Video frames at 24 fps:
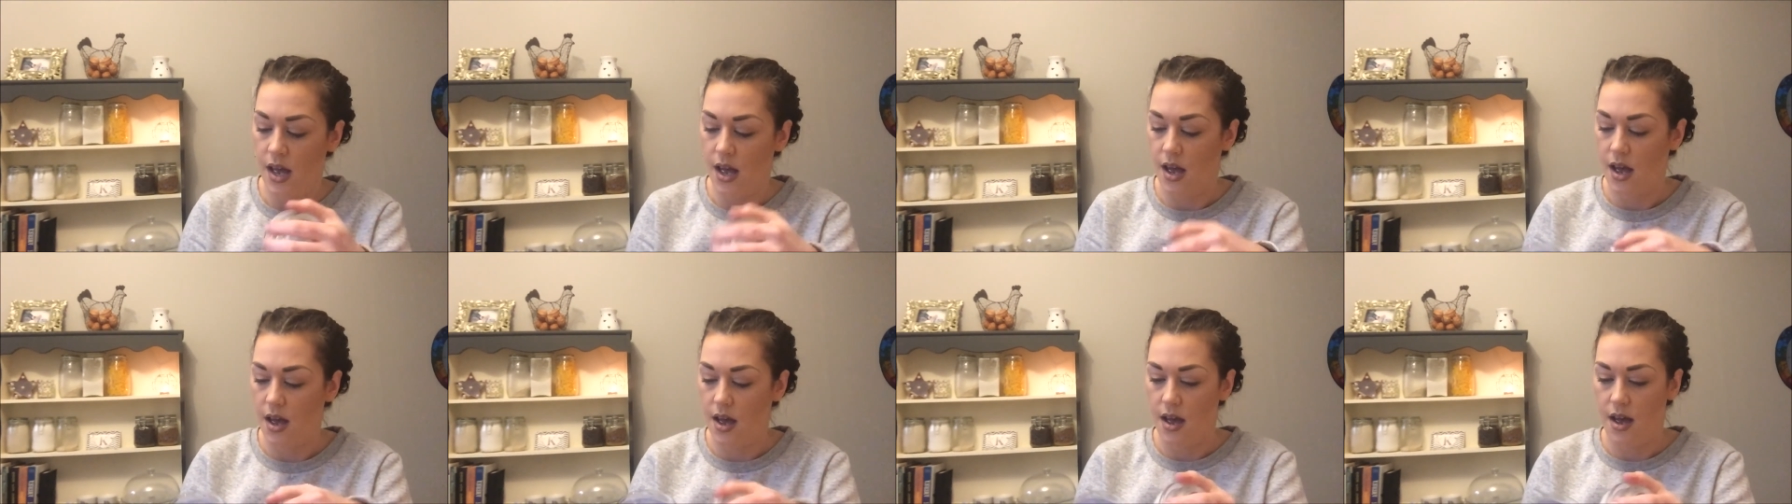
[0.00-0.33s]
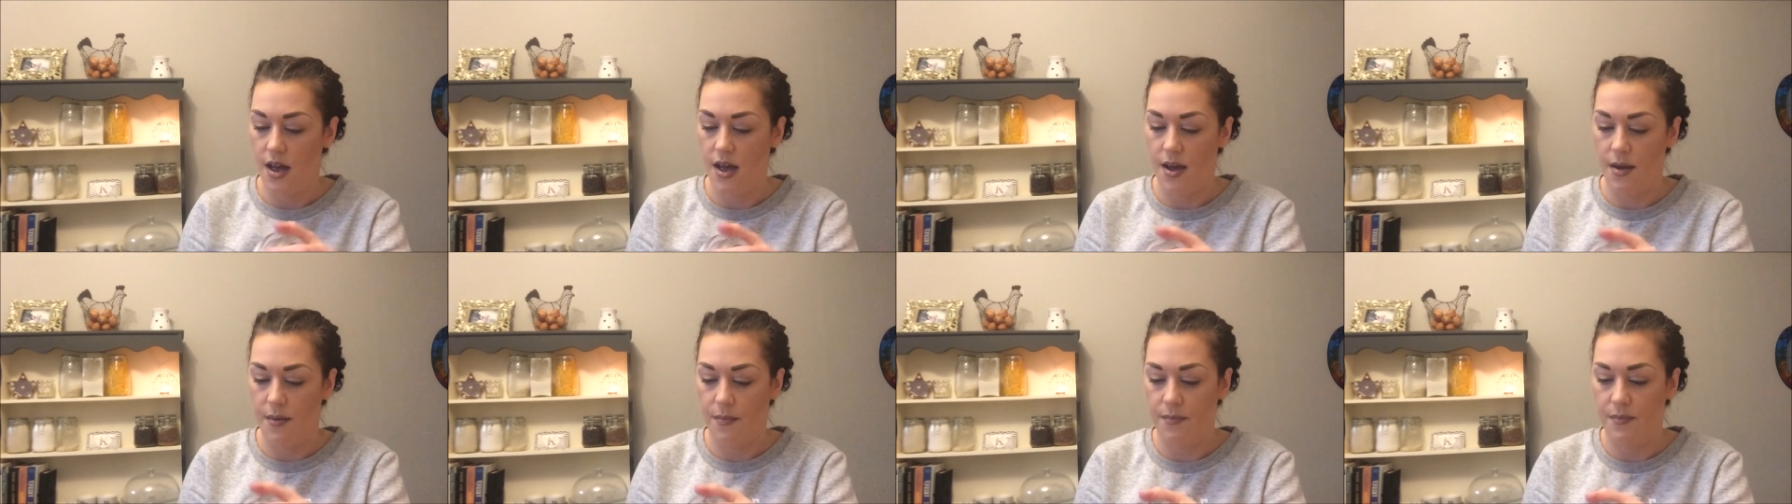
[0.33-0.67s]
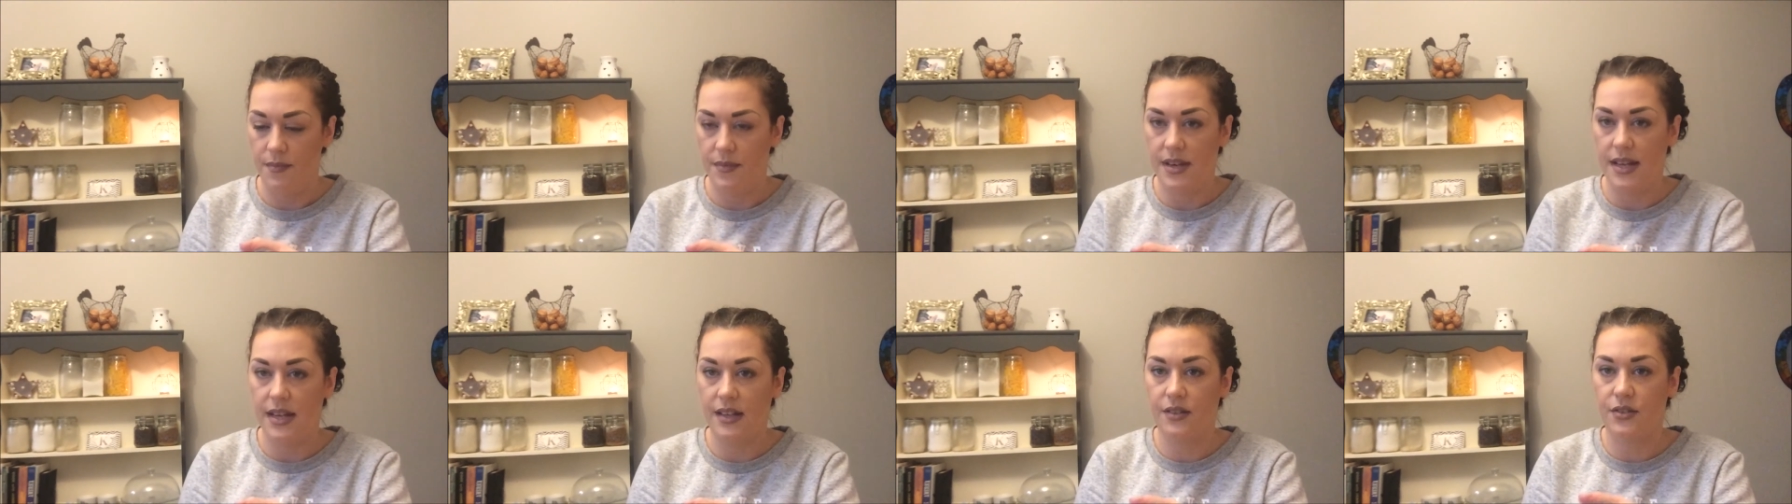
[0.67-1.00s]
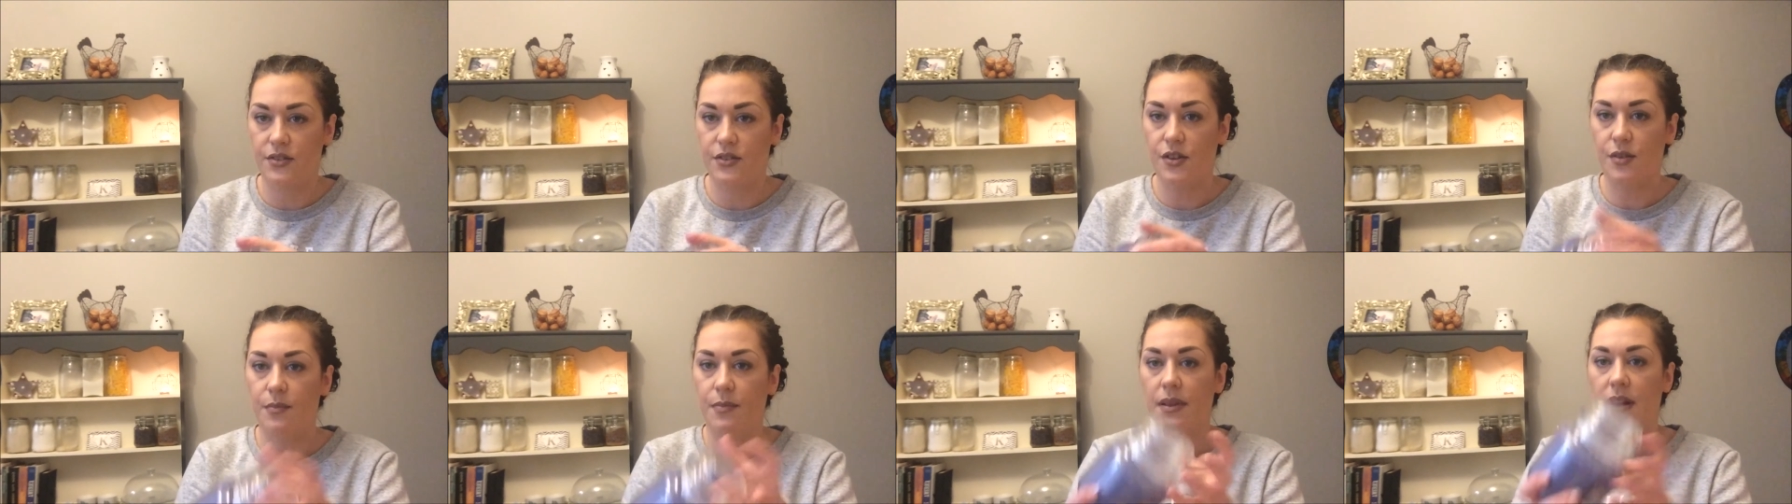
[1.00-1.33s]
Um,
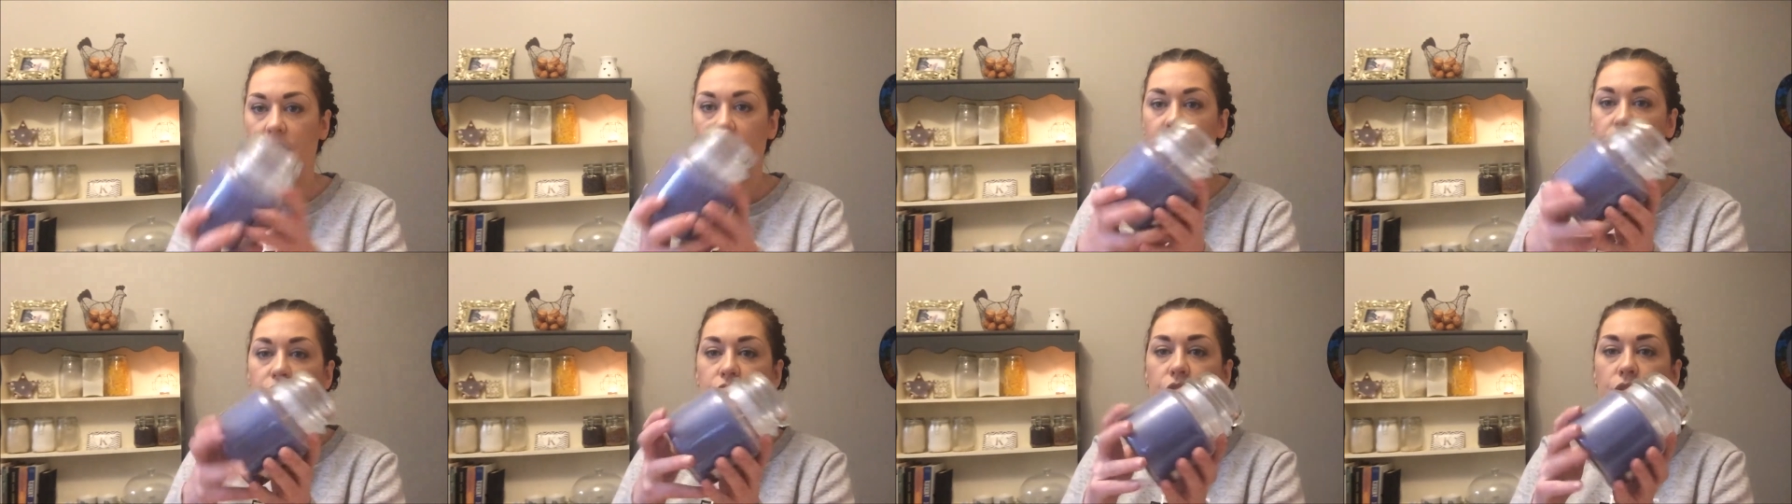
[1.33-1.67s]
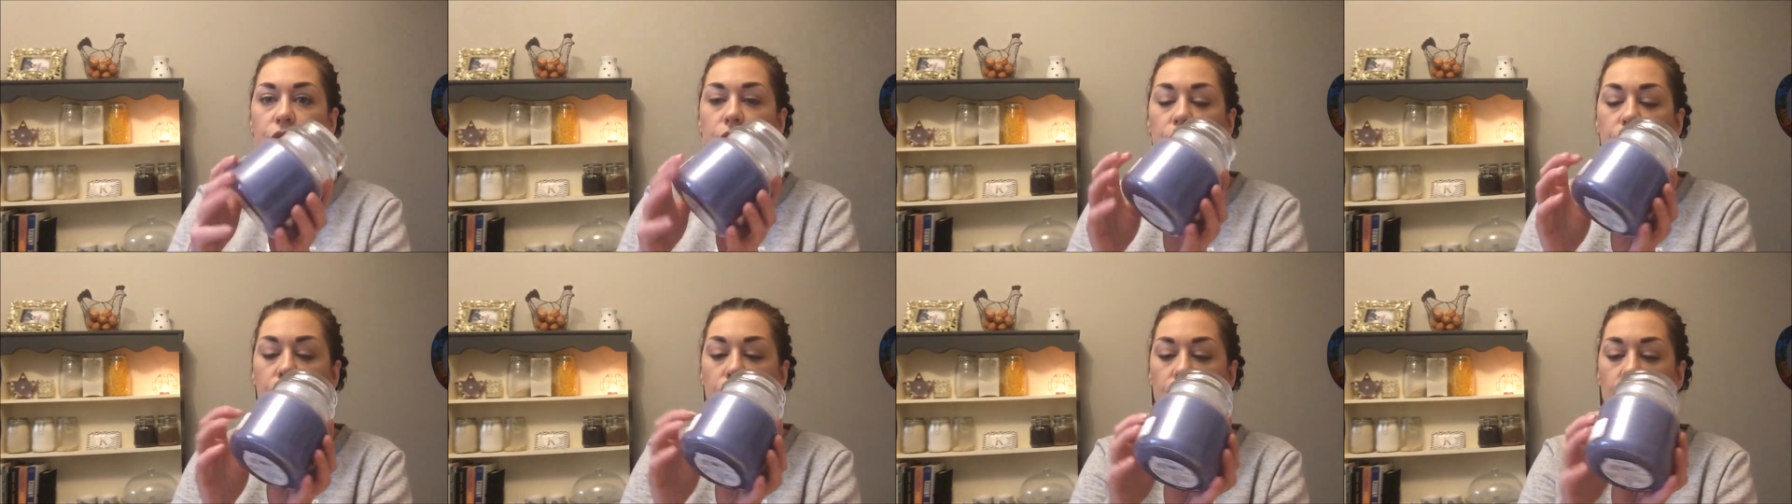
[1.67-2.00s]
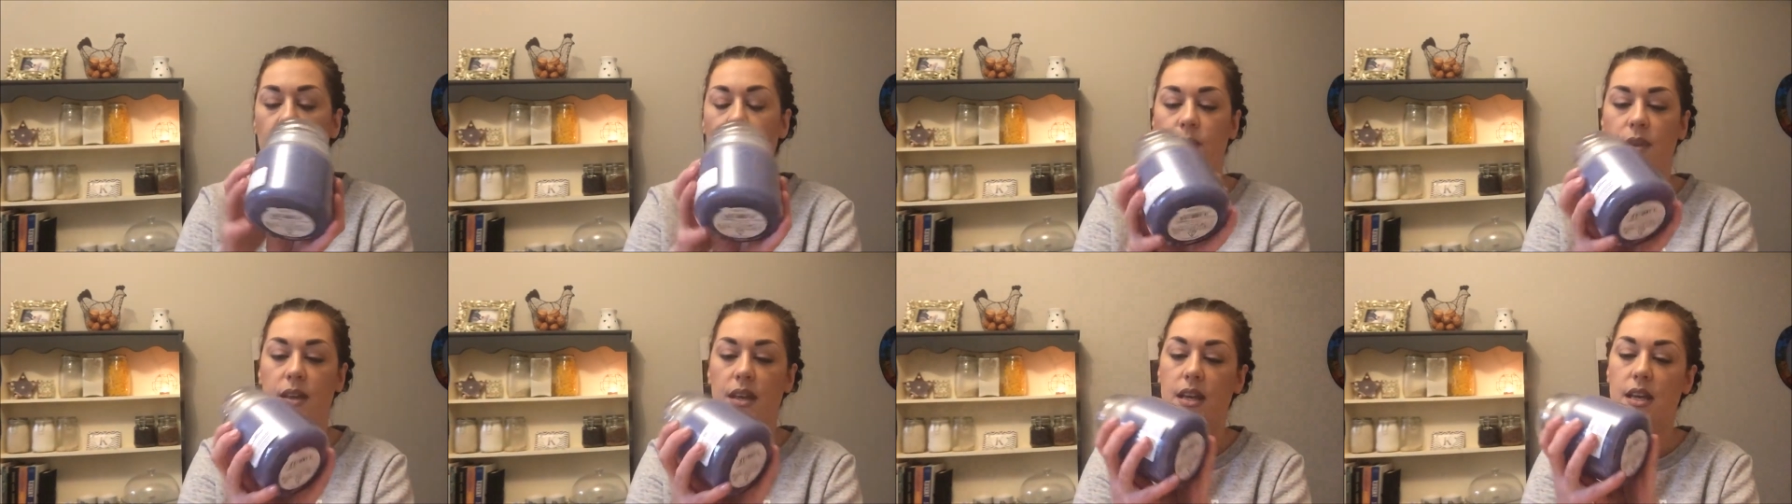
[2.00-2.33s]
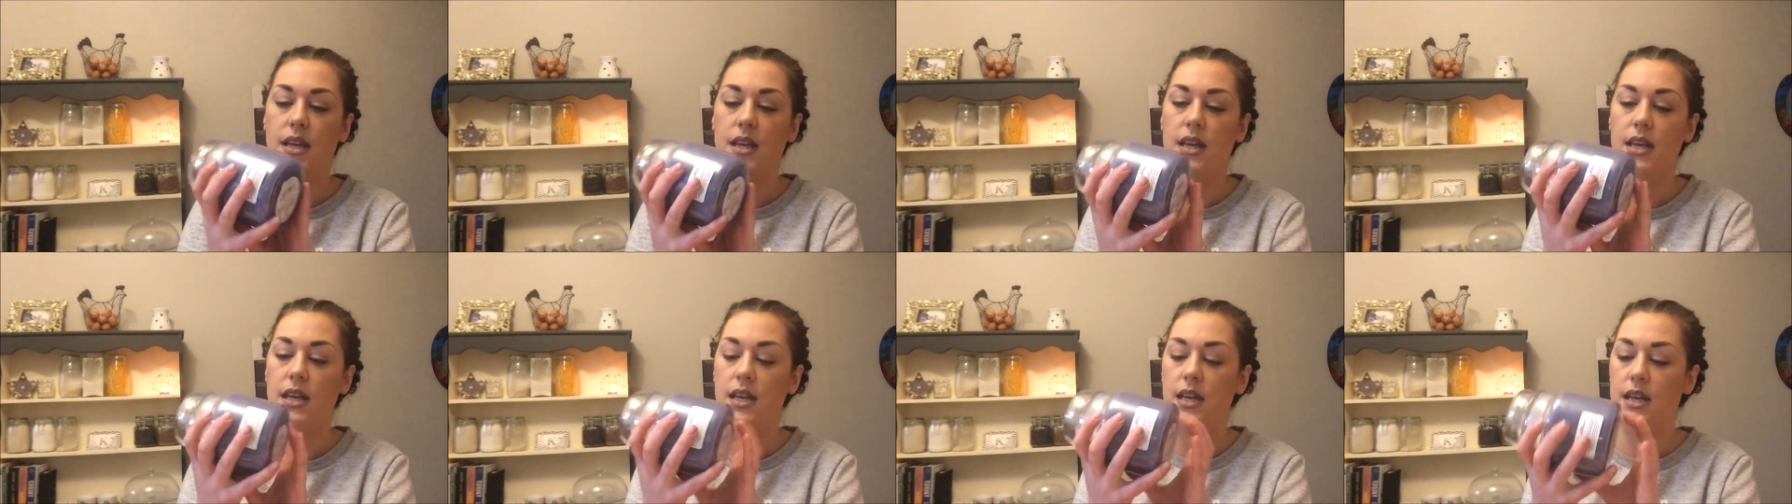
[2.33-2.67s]
next up, I'll show you
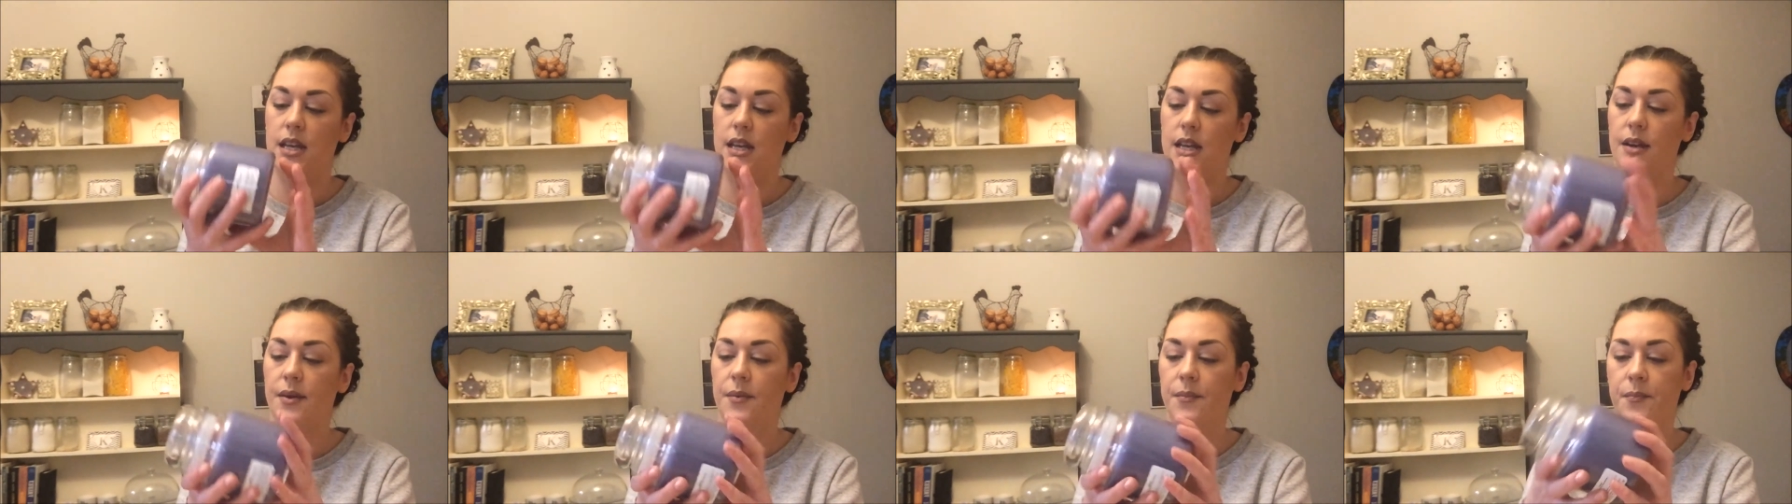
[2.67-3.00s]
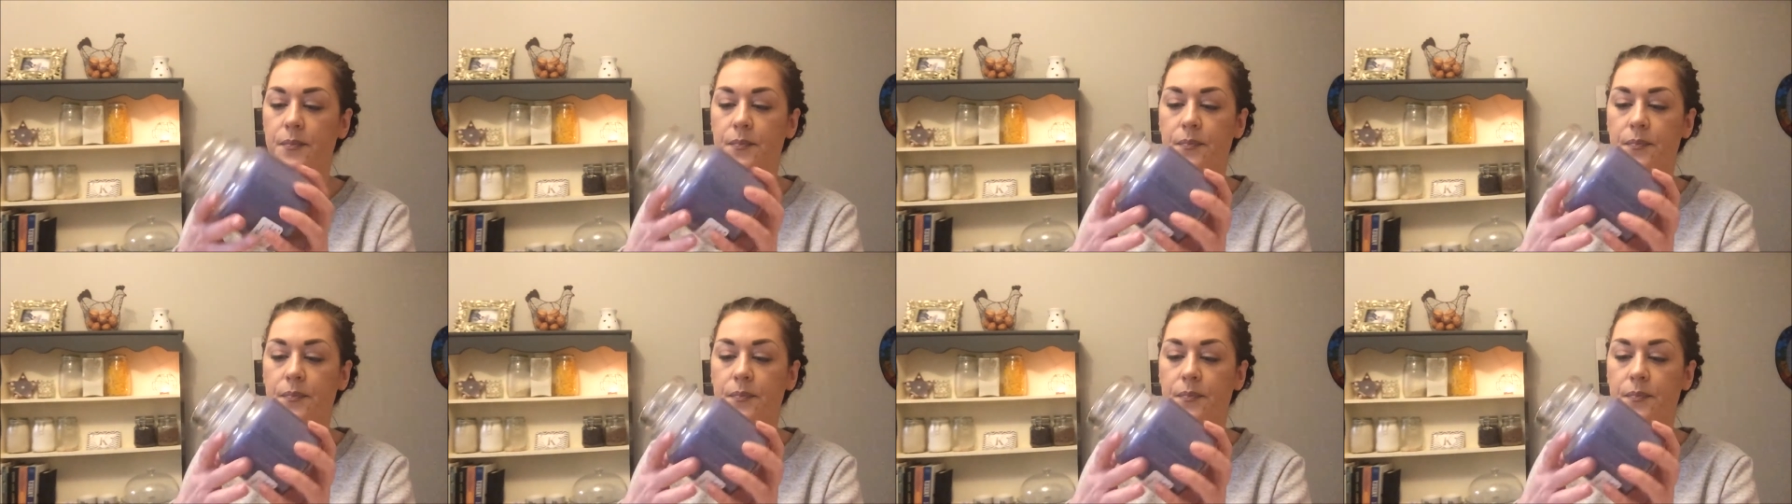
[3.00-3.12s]
the